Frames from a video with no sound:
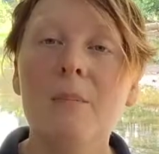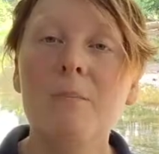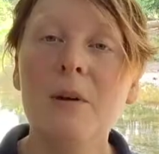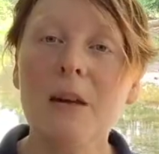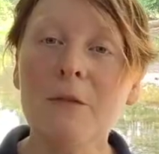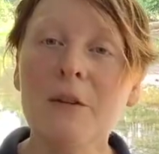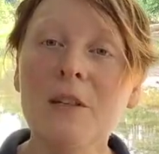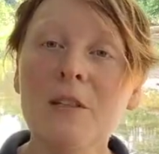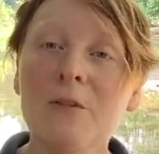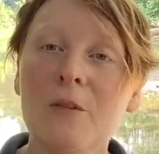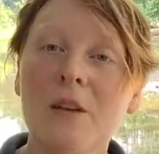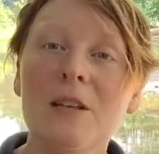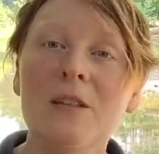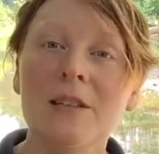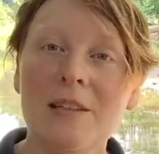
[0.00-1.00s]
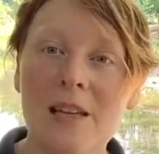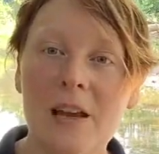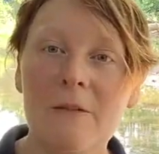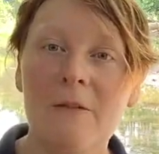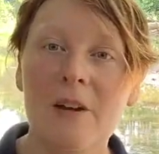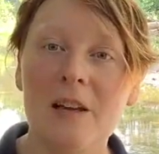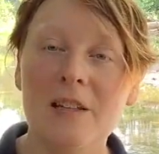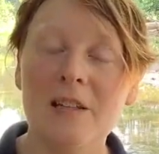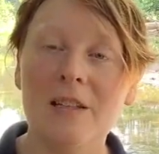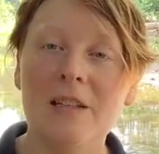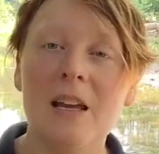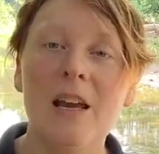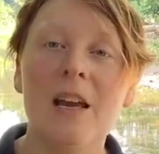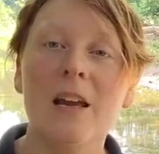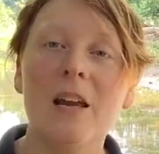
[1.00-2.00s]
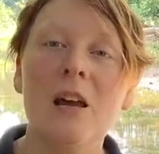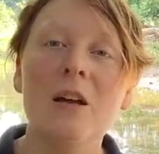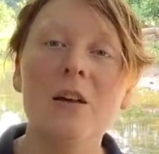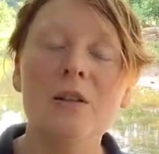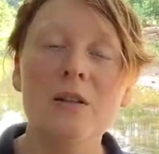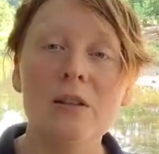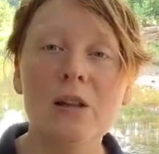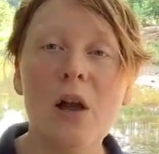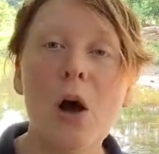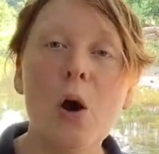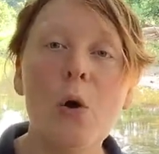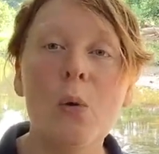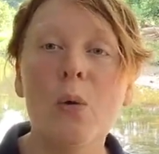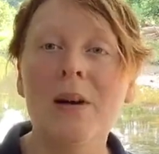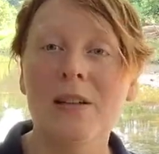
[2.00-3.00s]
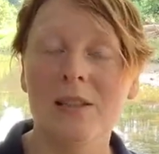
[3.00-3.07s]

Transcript: Beavers feel safest in slow,